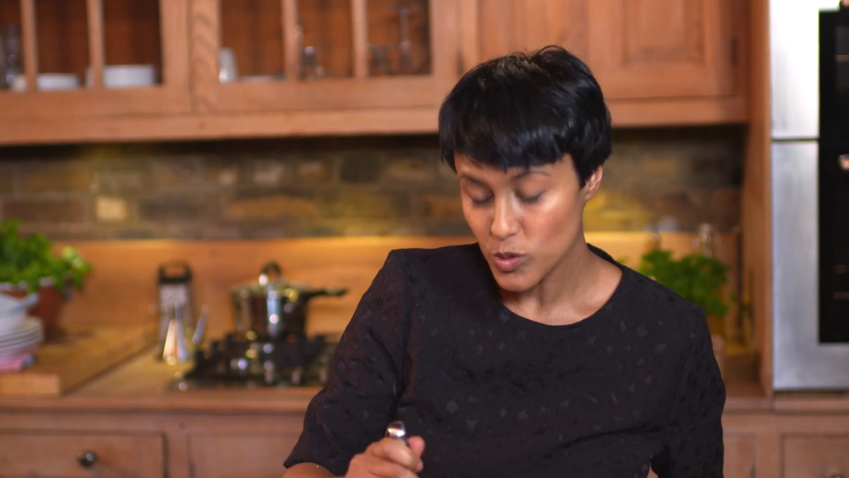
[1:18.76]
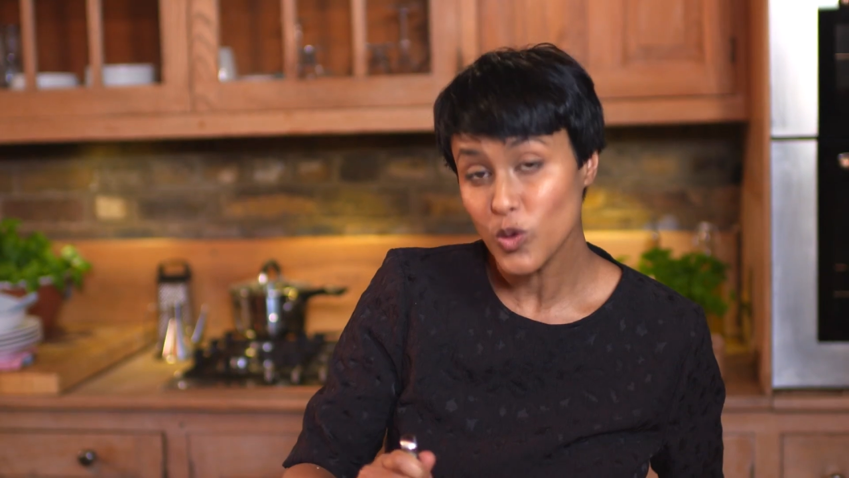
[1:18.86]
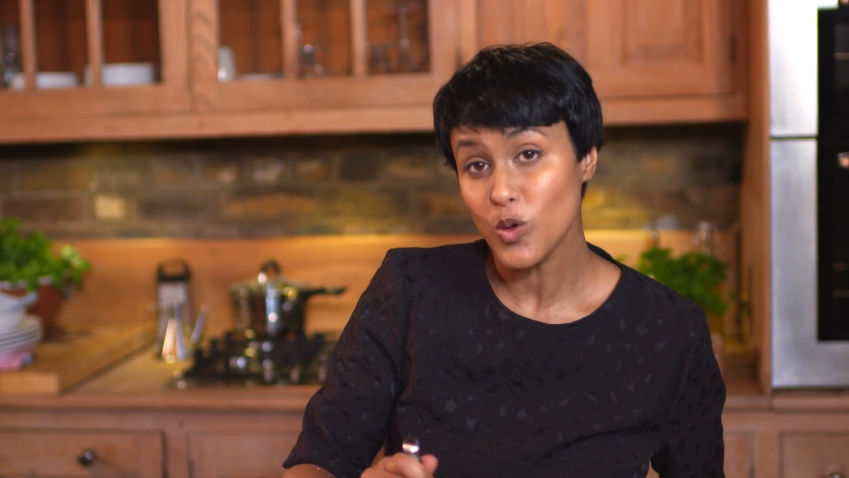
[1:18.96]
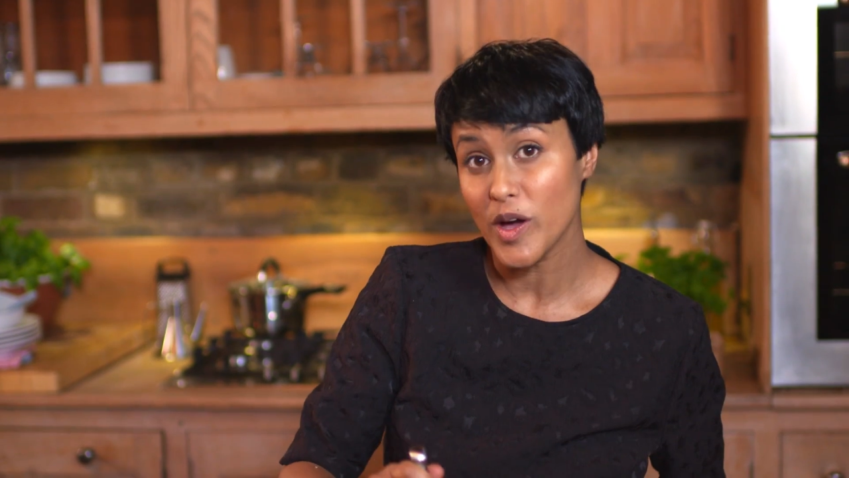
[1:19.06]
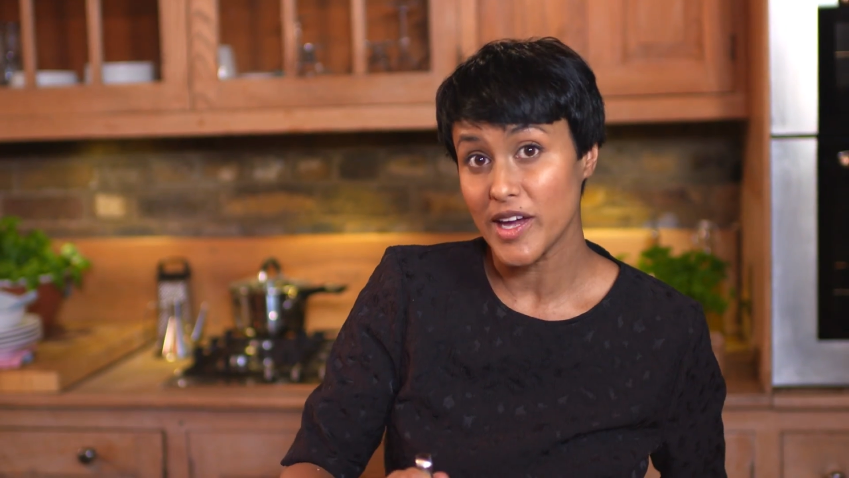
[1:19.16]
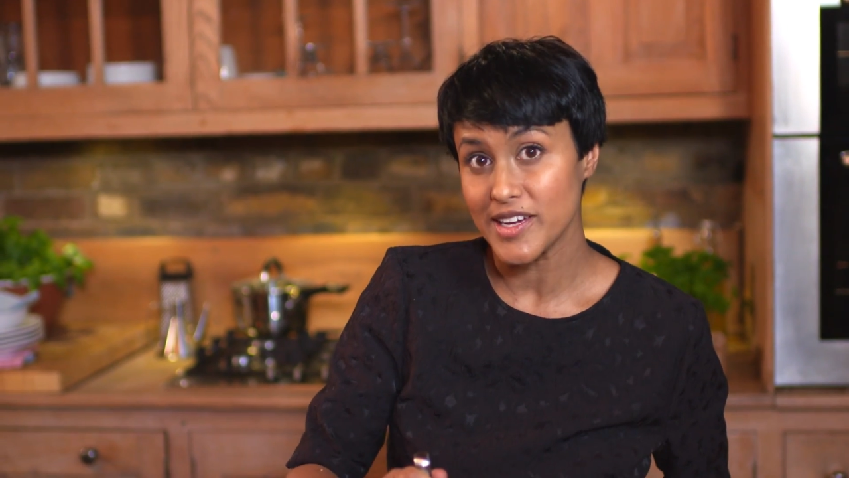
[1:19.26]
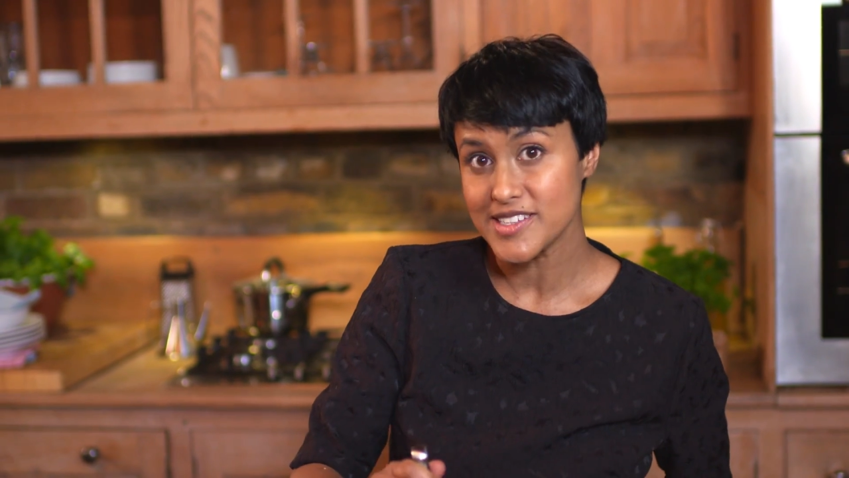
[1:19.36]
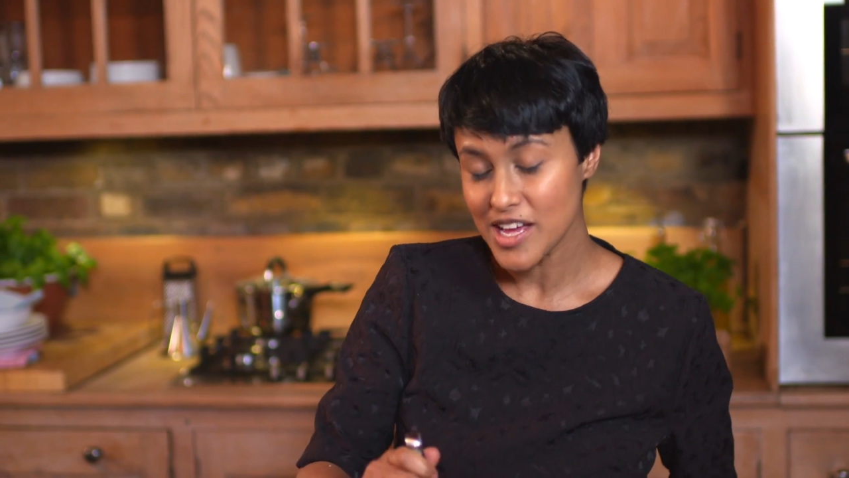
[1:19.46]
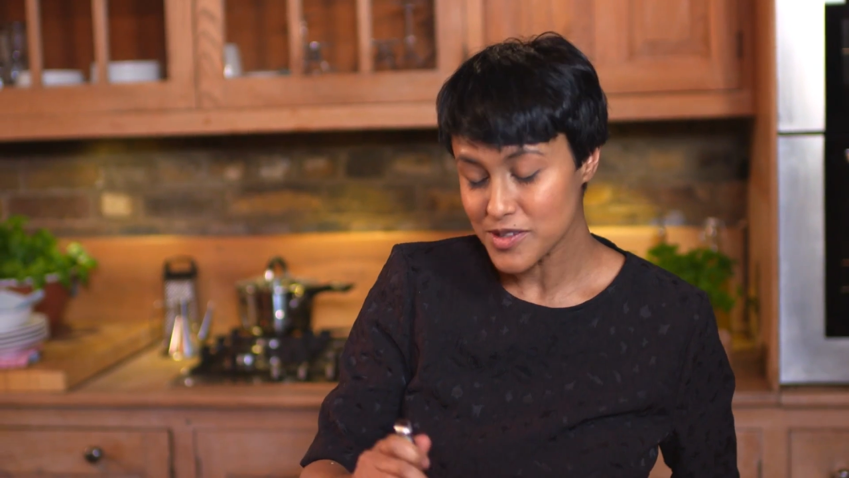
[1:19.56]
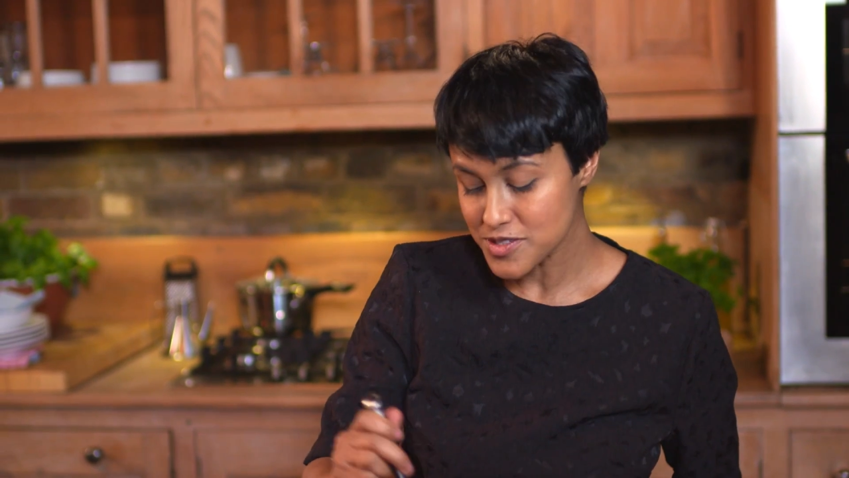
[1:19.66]
all the way
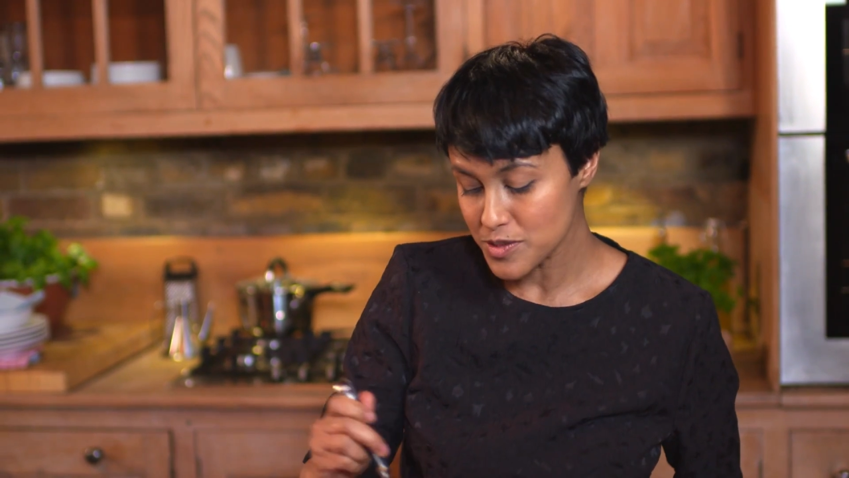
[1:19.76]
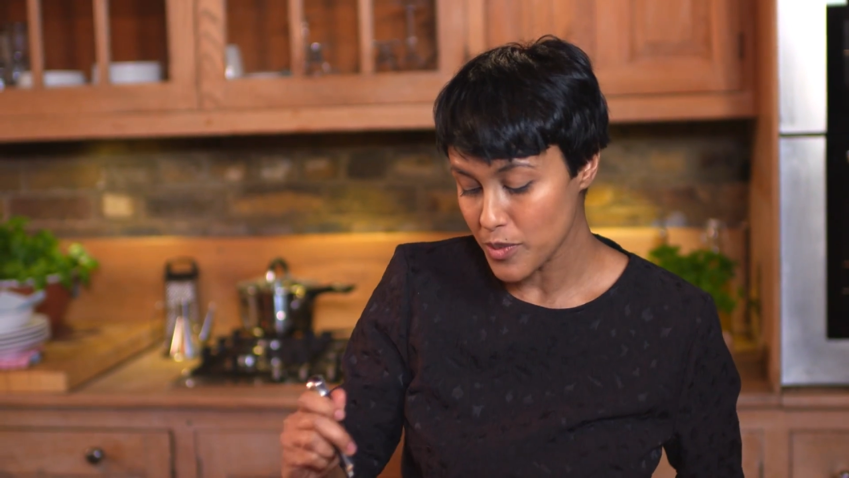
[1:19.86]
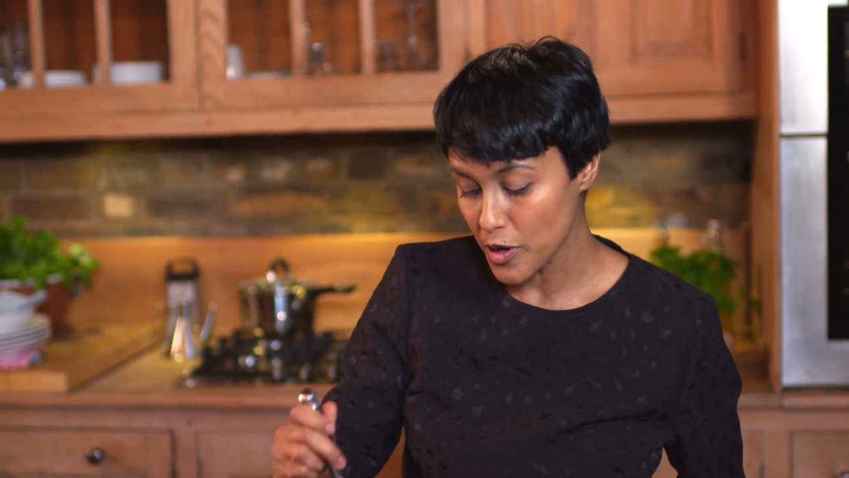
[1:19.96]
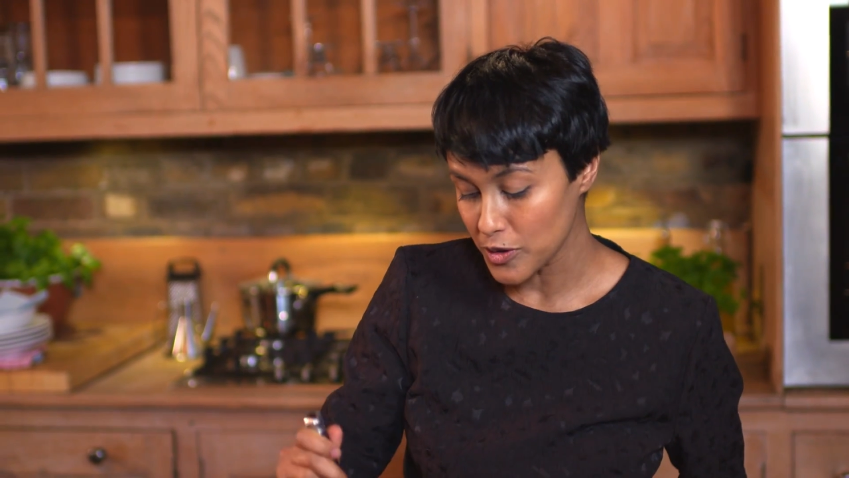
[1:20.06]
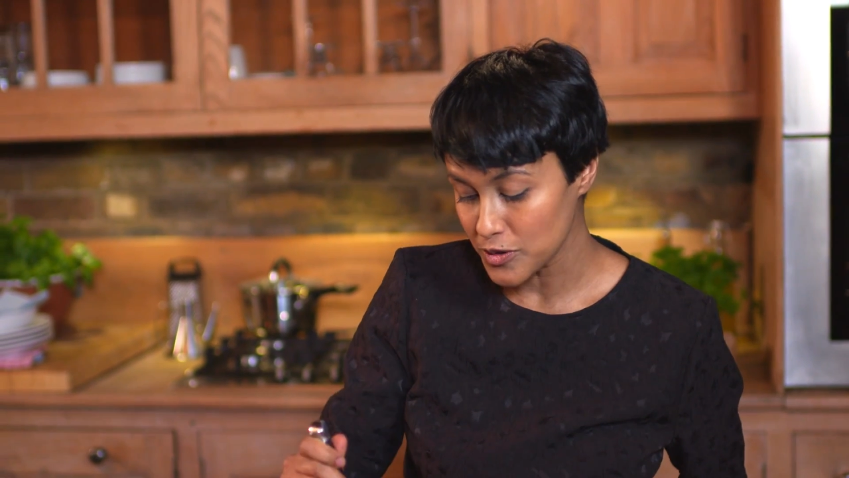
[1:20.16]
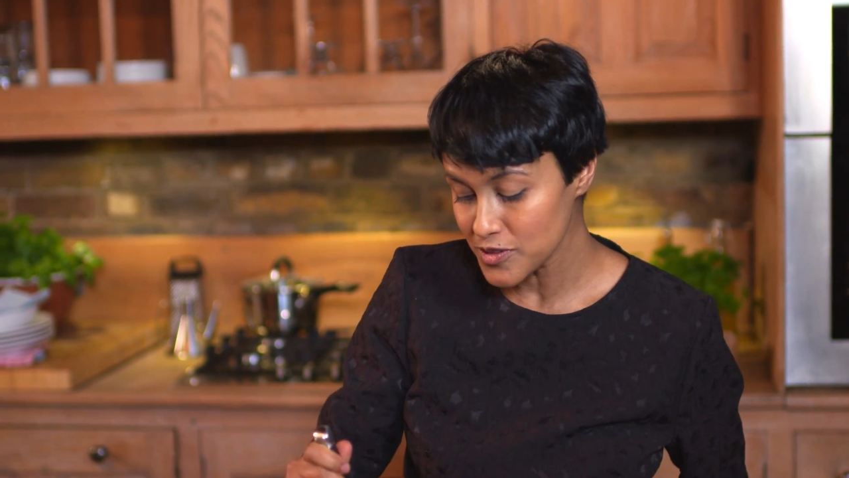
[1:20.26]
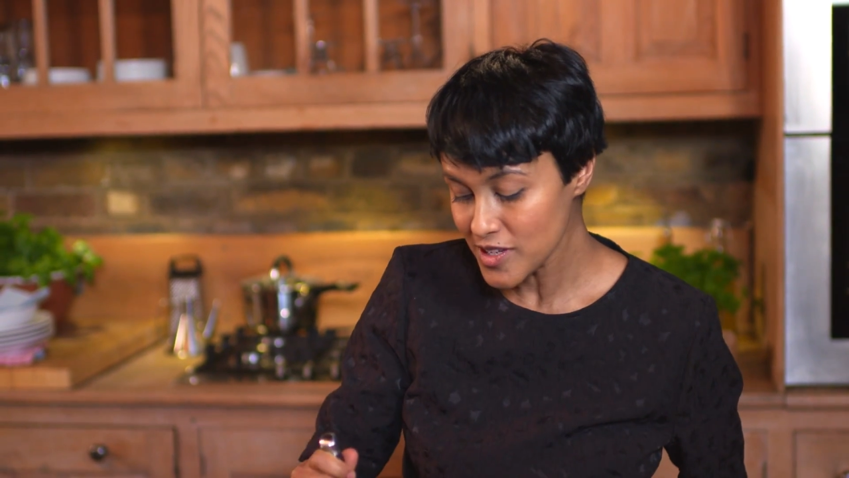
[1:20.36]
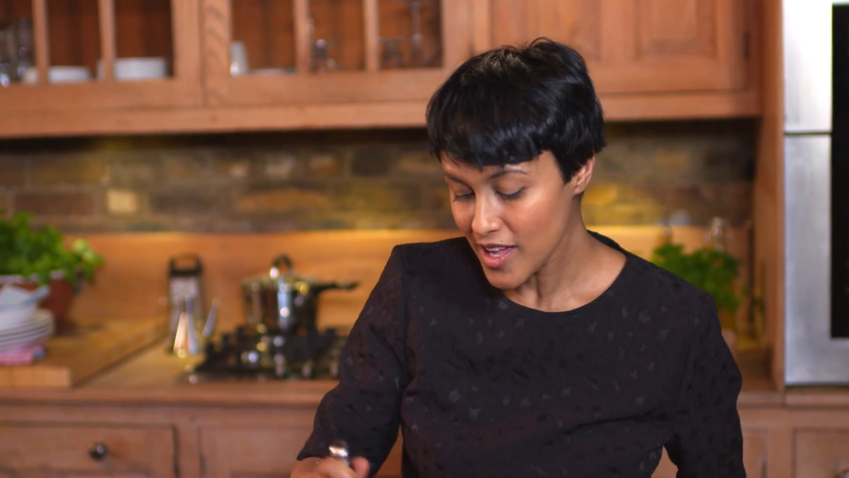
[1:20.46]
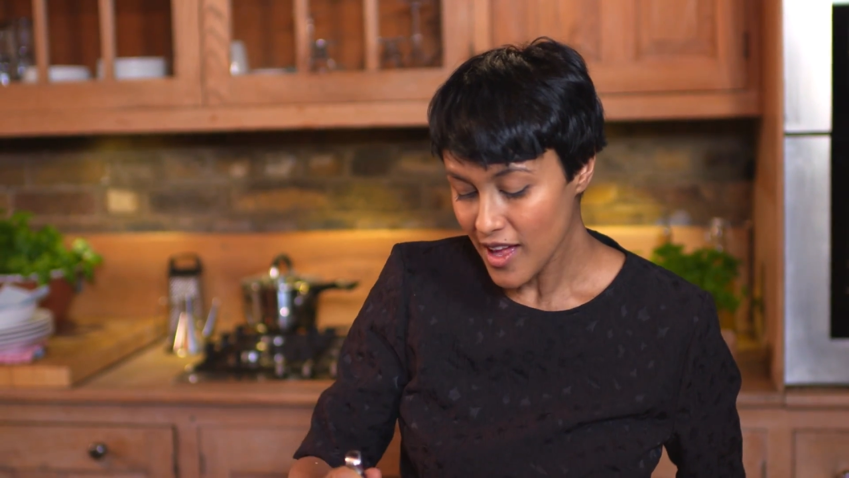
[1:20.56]
down to the bone,